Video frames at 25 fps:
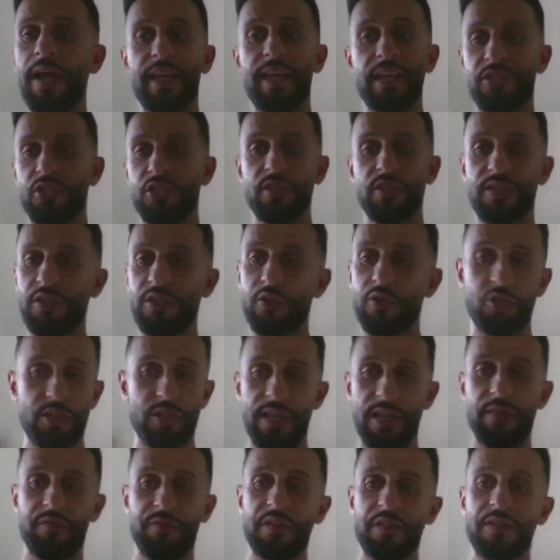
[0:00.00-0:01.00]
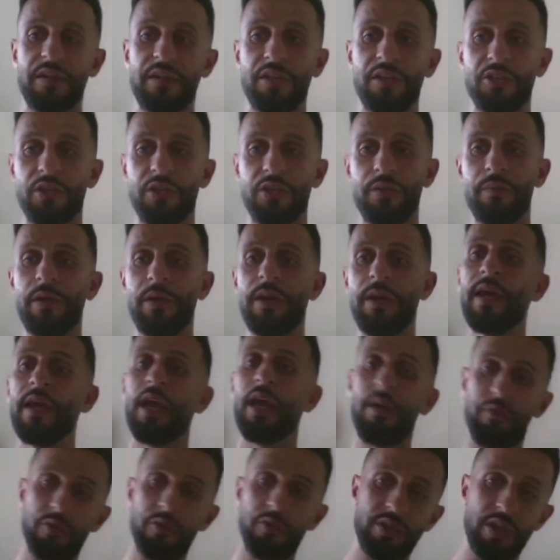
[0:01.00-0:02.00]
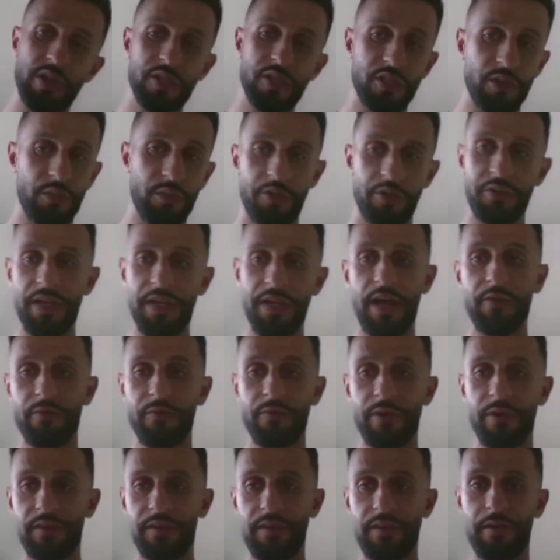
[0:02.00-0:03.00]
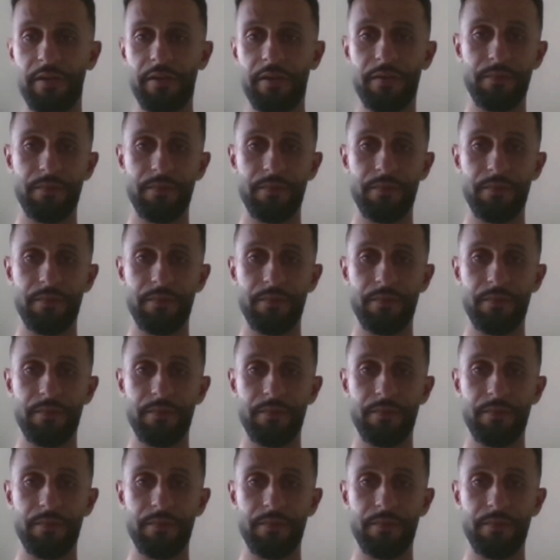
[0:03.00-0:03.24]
You just have to touch them. If you touch them, they're down right there.